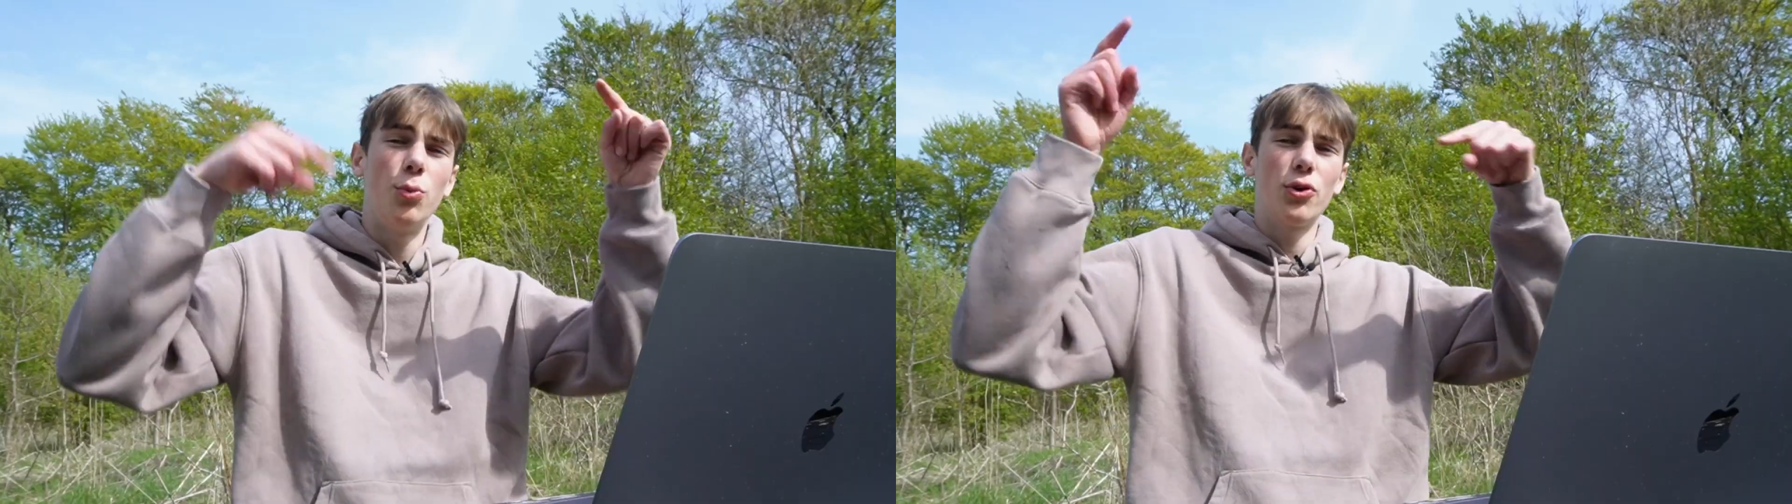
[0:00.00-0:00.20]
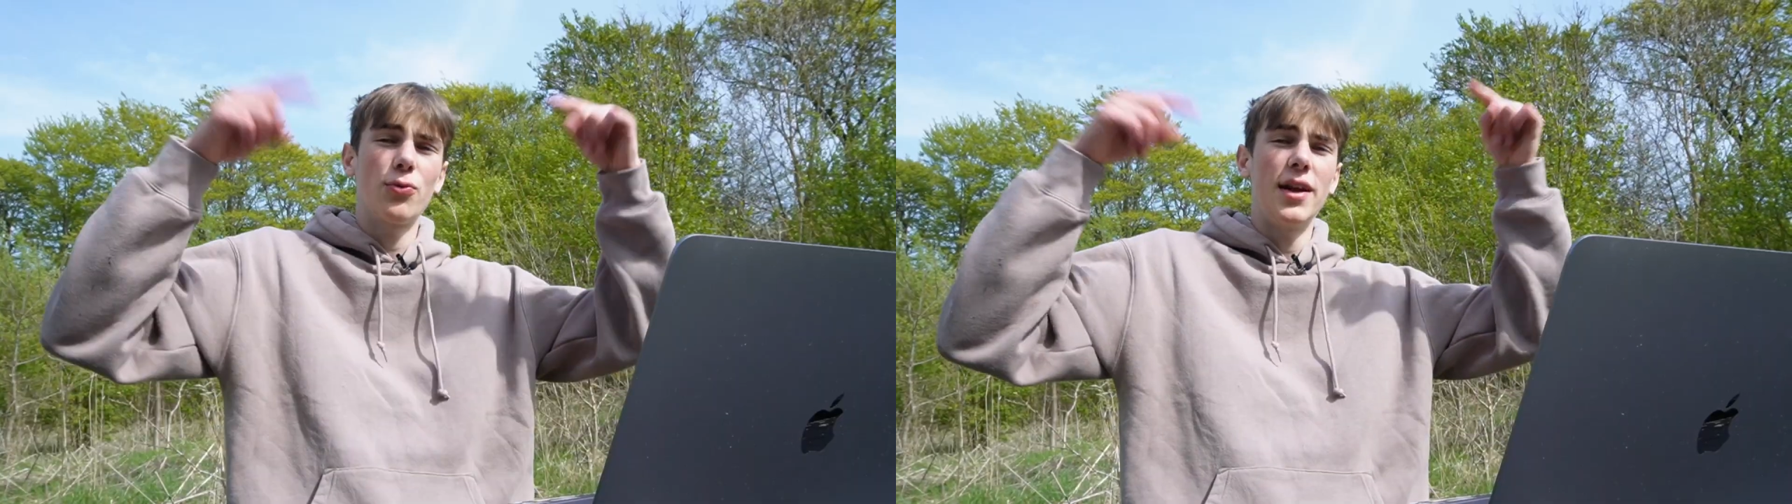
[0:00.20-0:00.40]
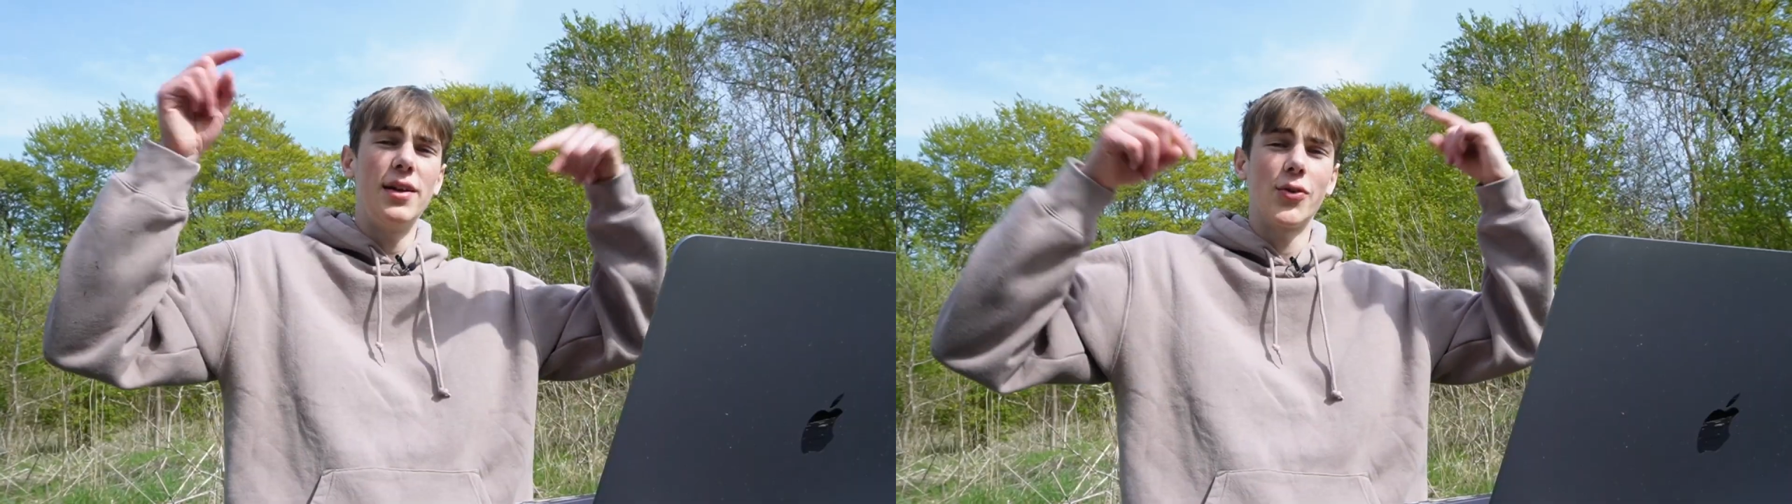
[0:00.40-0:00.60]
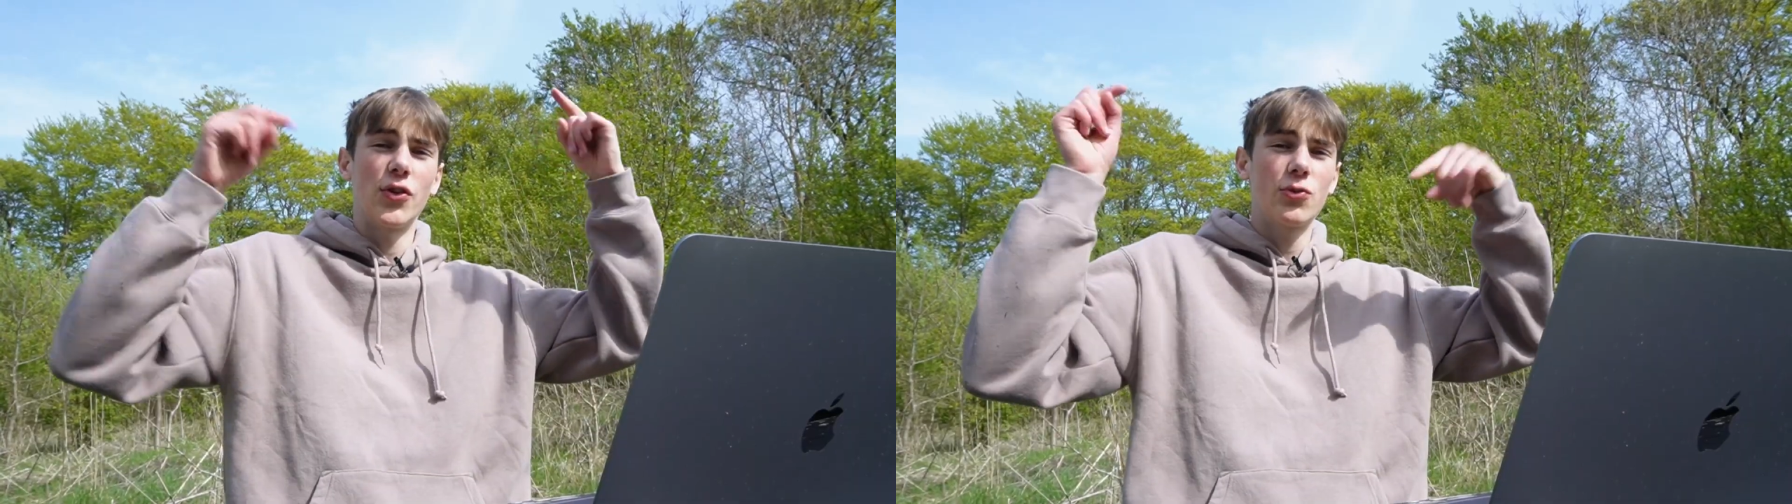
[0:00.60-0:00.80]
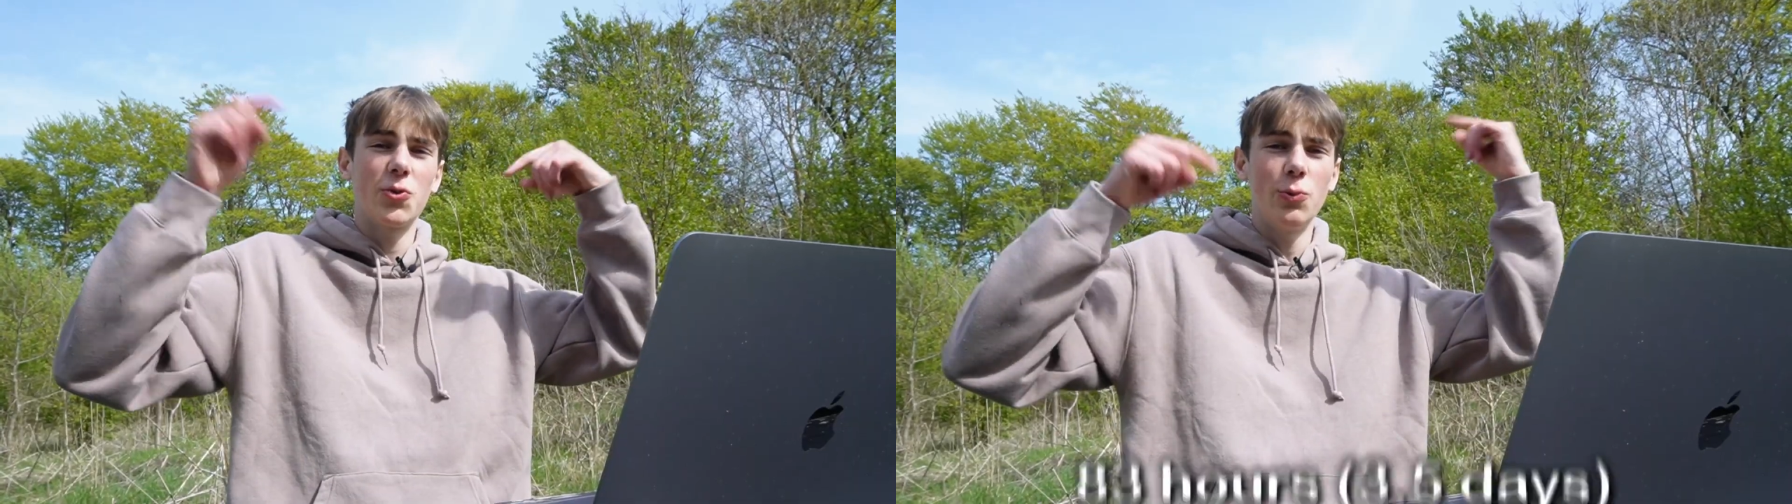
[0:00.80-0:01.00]
put it right here on the
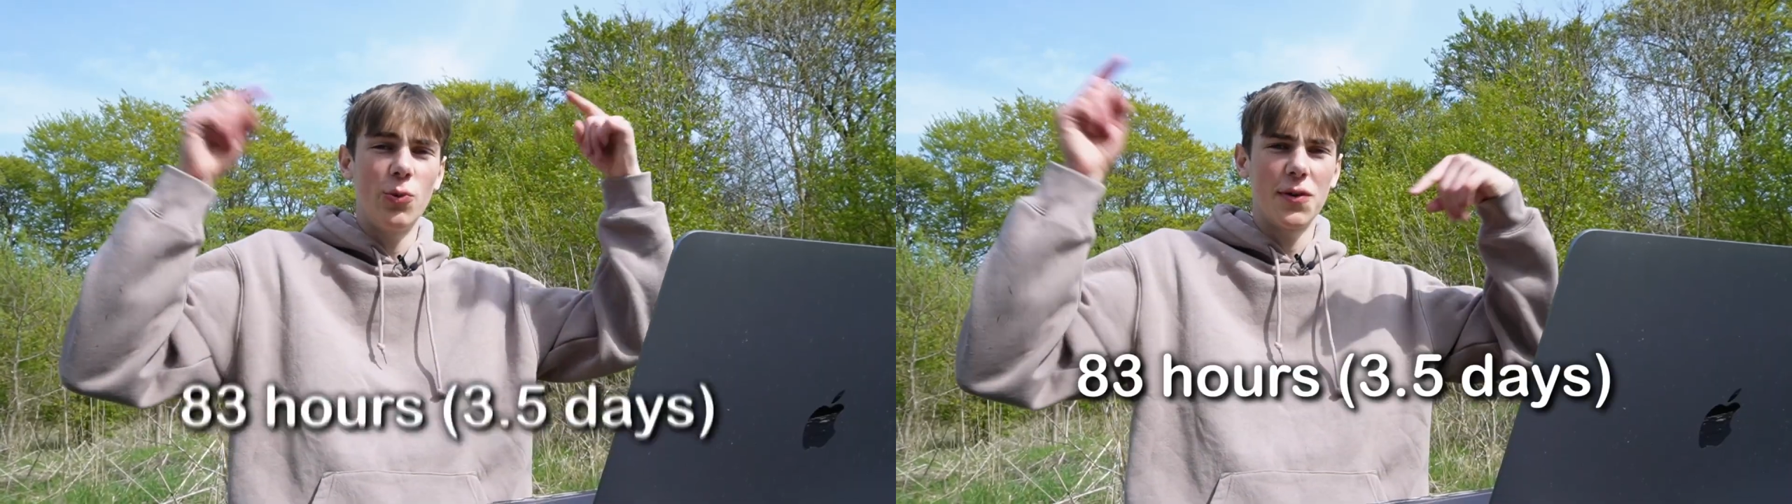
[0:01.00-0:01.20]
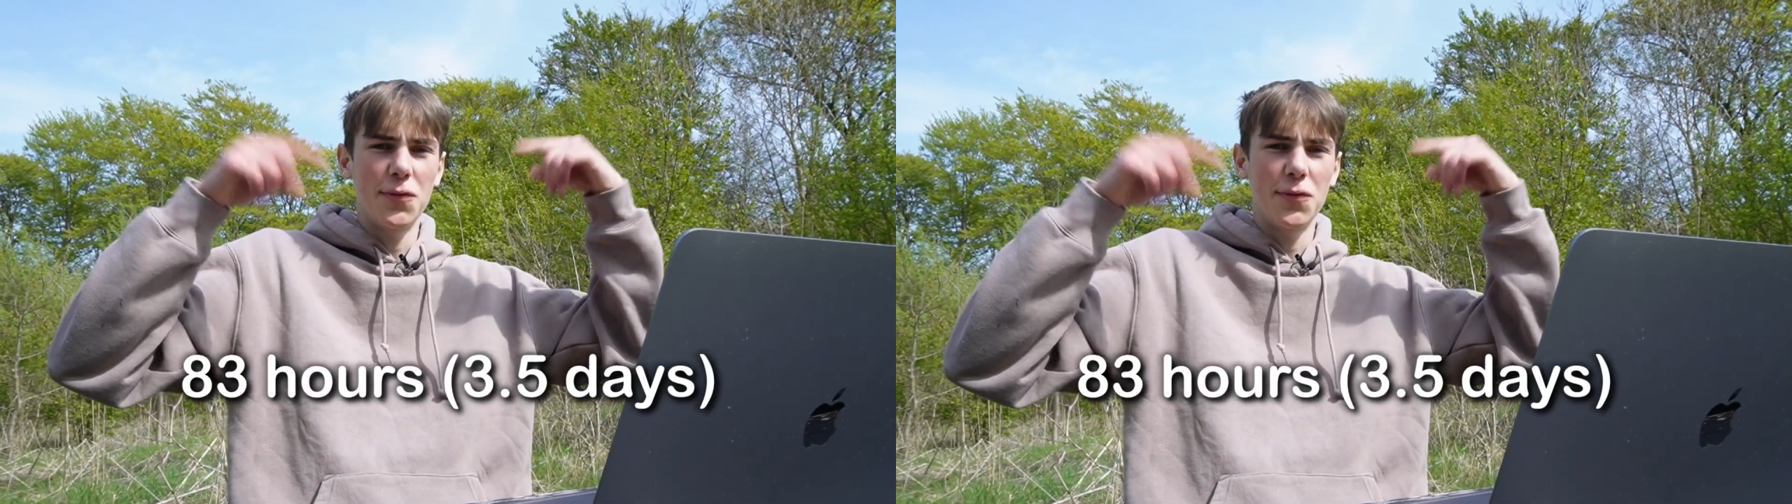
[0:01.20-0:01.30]
screen,